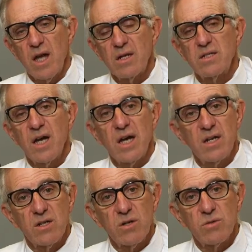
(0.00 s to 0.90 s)
and
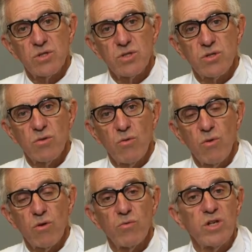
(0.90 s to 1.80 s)
diagnose
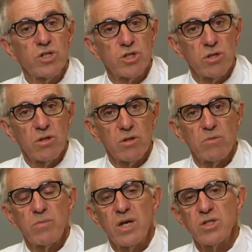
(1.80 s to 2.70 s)
or reassure
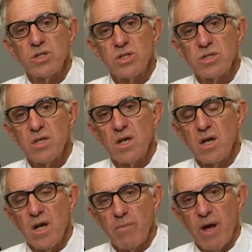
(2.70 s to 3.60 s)
patients
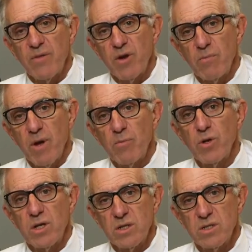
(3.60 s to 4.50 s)
about their
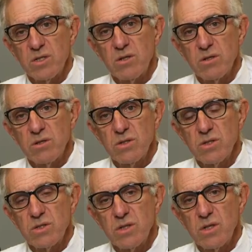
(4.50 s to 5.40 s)
memory
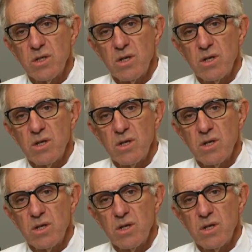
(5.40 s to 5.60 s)
concerns.